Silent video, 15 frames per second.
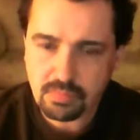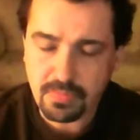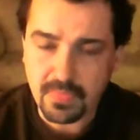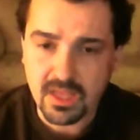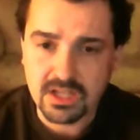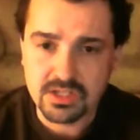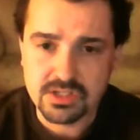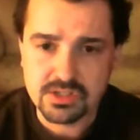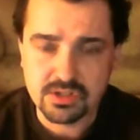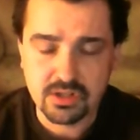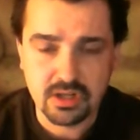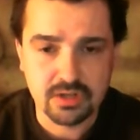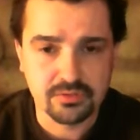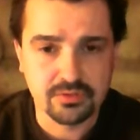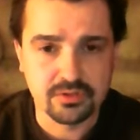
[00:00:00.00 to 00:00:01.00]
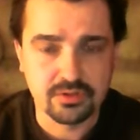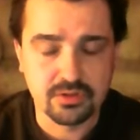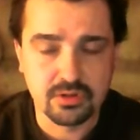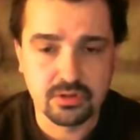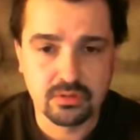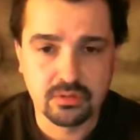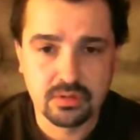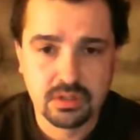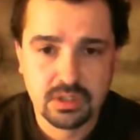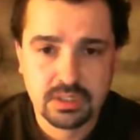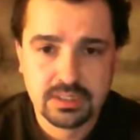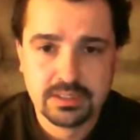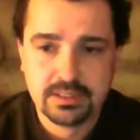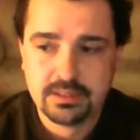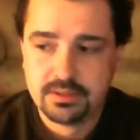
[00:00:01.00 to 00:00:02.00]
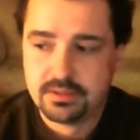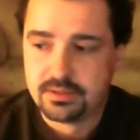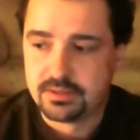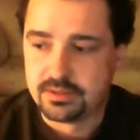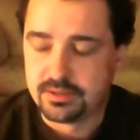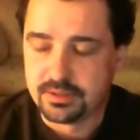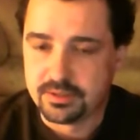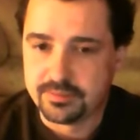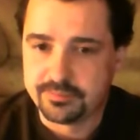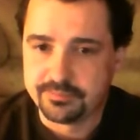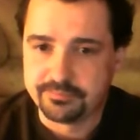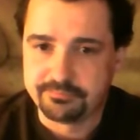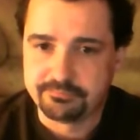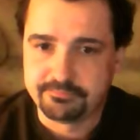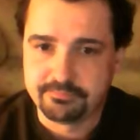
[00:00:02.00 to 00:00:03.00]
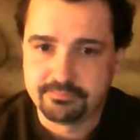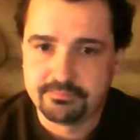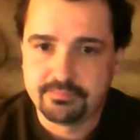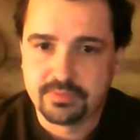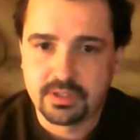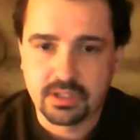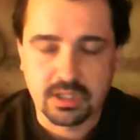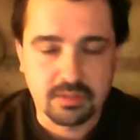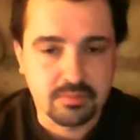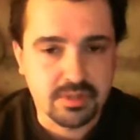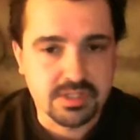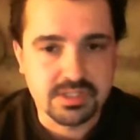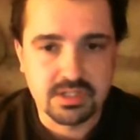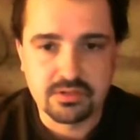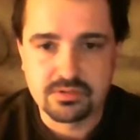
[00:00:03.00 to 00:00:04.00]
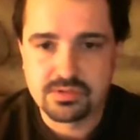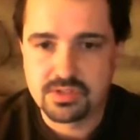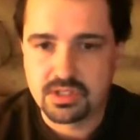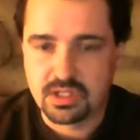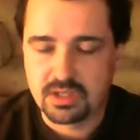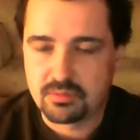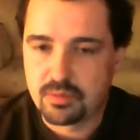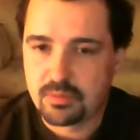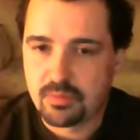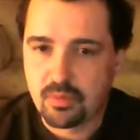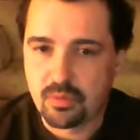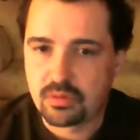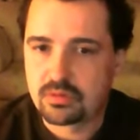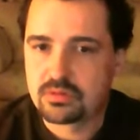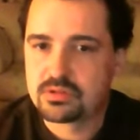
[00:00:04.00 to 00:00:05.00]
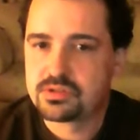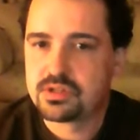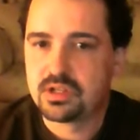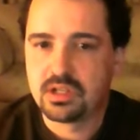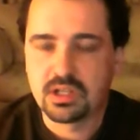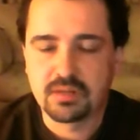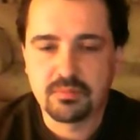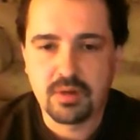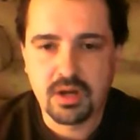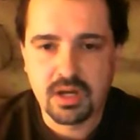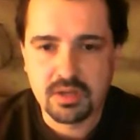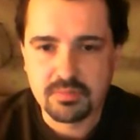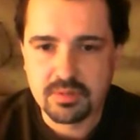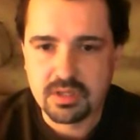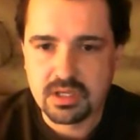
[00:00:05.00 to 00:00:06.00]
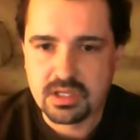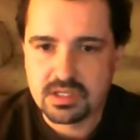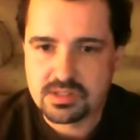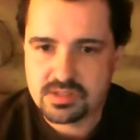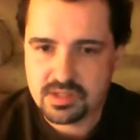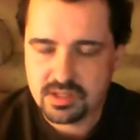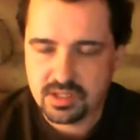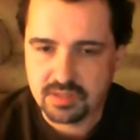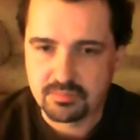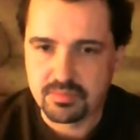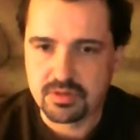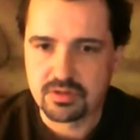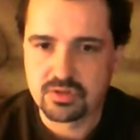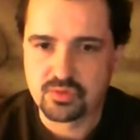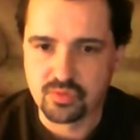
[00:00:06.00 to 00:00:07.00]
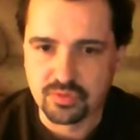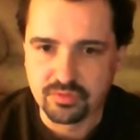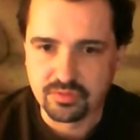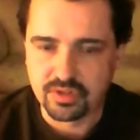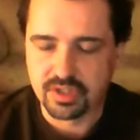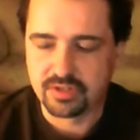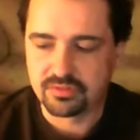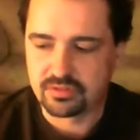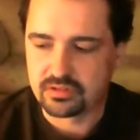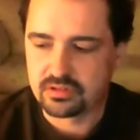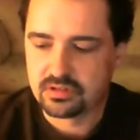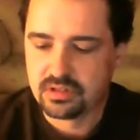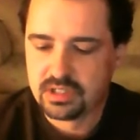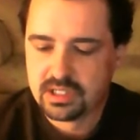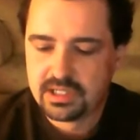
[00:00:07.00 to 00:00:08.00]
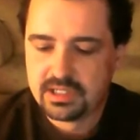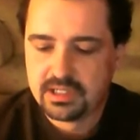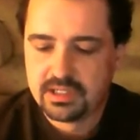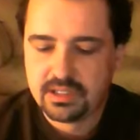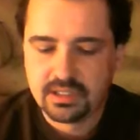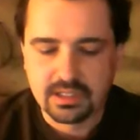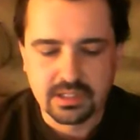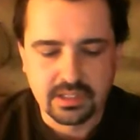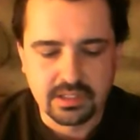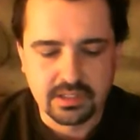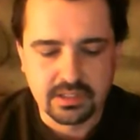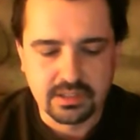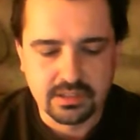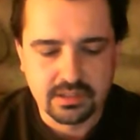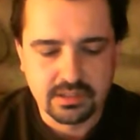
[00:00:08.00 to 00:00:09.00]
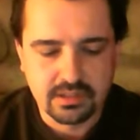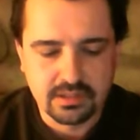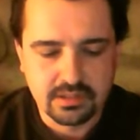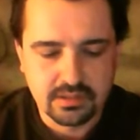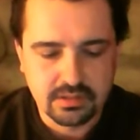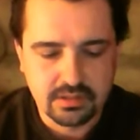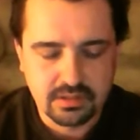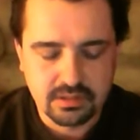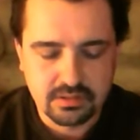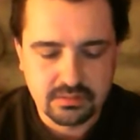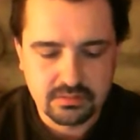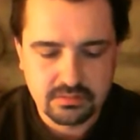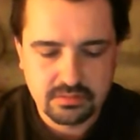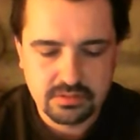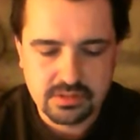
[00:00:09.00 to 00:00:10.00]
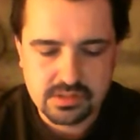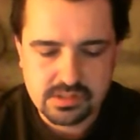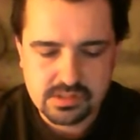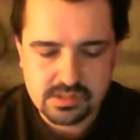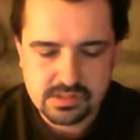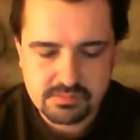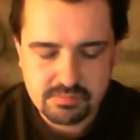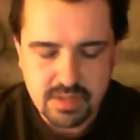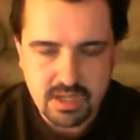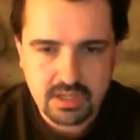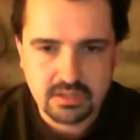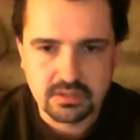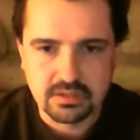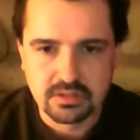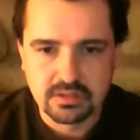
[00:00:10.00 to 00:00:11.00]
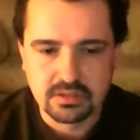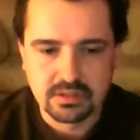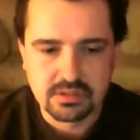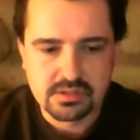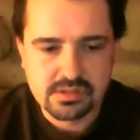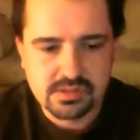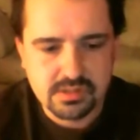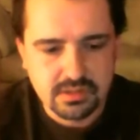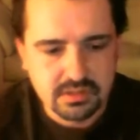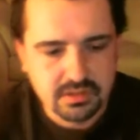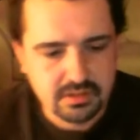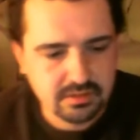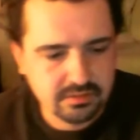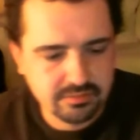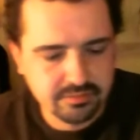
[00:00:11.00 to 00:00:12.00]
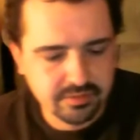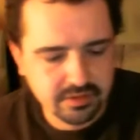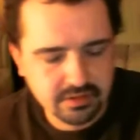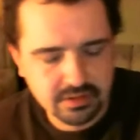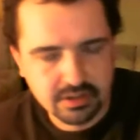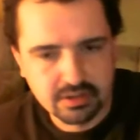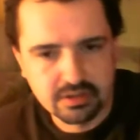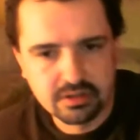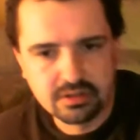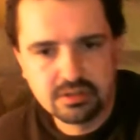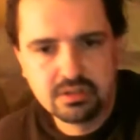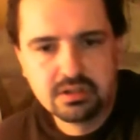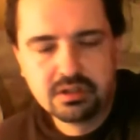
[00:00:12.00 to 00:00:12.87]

And as a lot of you know, um, like my stouts, I like my porters, I like my IPAs, I like beers with flavor. And, uh, you know, this isn't bad. It's uh, fairly good.